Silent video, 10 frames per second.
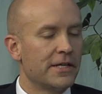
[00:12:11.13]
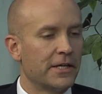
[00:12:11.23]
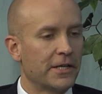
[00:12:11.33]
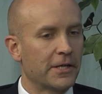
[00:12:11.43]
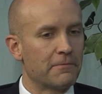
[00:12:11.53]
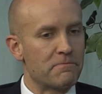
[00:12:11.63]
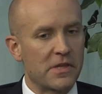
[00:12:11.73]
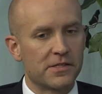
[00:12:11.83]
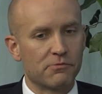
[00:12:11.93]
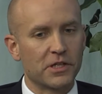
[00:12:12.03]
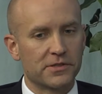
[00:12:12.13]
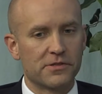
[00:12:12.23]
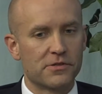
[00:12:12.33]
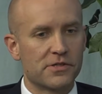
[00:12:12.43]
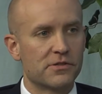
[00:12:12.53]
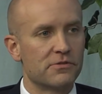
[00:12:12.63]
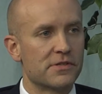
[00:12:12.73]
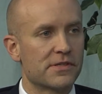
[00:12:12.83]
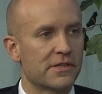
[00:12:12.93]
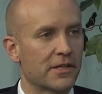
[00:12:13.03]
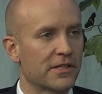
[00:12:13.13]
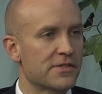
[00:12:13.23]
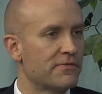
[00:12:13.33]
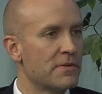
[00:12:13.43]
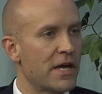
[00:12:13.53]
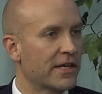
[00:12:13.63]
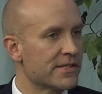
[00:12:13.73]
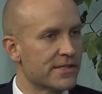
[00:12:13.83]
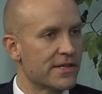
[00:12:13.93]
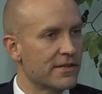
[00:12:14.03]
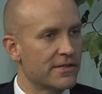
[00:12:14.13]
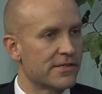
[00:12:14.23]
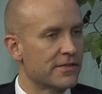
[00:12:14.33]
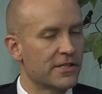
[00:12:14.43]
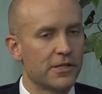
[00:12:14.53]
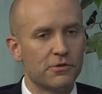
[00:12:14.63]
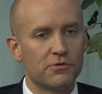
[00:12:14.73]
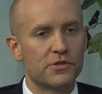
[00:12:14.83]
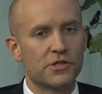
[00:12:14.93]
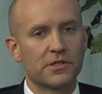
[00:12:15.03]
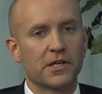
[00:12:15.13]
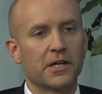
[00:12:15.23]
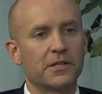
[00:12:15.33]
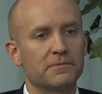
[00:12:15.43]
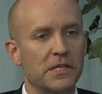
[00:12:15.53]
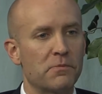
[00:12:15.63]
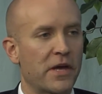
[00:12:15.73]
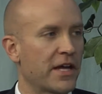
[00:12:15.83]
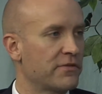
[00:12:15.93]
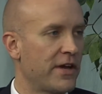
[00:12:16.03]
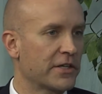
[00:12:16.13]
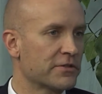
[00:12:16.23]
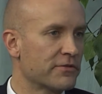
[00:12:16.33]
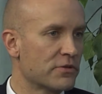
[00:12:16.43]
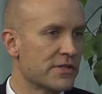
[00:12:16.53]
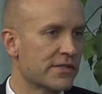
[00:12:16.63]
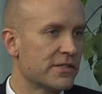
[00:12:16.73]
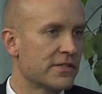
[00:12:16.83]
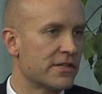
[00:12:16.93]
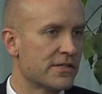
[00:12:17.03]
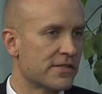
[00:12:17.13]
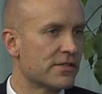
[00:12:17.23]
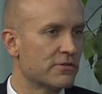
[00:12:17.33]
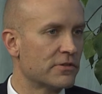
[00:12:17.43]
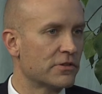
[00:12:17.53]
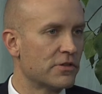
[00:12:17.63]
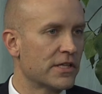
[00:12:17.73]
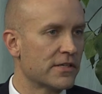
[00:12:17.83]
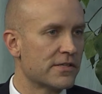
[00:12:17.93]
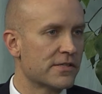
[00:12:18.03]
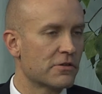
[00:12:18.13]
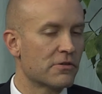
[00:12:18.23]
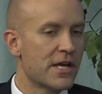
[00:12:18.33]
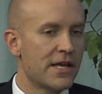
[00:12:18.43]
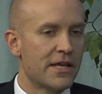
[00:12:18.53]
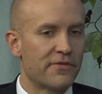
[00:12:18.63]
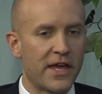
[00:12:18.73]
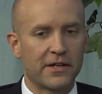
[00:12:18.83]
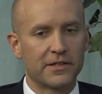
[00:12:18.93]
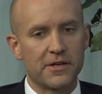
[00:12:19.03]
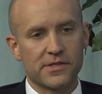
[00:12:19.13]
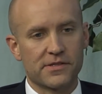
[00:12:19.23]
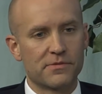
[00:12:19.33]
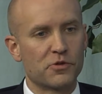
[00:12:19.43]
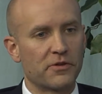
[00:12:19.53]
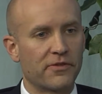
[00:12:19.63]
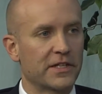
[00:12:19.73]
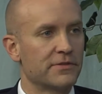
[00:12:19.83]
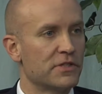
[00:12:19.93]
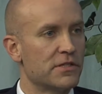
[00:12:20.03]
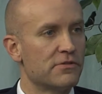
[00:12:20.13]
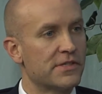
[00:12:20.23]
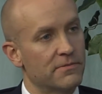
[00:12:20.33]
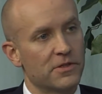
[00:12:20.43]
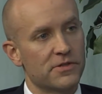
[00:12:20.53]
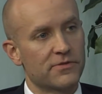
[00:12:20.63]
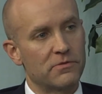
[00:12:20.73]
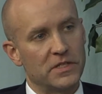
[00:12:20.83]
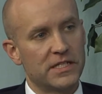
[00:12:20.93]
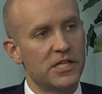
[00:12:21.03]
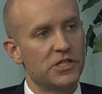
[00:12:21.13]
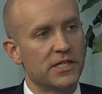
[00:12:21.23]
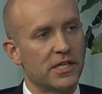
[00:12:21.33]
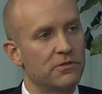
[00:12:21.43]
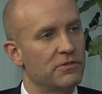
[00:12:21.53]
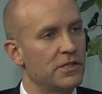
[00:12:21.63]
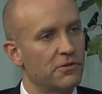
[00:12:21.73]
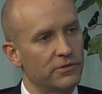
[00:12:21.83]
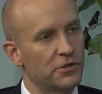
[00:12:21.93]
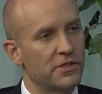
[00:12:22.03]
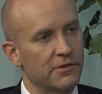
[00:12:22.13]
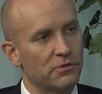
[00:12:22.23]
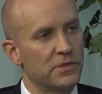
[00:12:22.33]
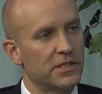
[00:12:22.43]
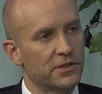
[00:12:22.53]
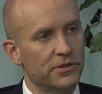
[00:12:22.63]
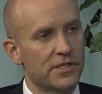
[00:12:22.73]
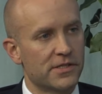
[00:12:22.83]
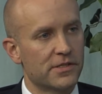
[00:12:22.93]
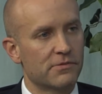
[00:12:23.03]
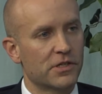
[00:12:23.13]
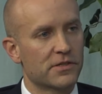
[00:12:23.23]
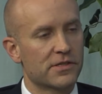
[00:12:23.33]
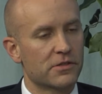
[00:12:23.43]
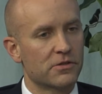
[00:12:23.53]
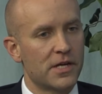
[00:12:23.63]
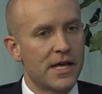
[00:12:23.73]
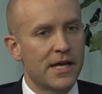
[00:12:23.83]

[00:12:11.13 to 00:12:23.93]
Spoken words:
as well to their students, because feedback is a huge impact factor for us in student learning. And so if that allows us to more effectively do some of those from a teaching end, we know learning will be increased as well. So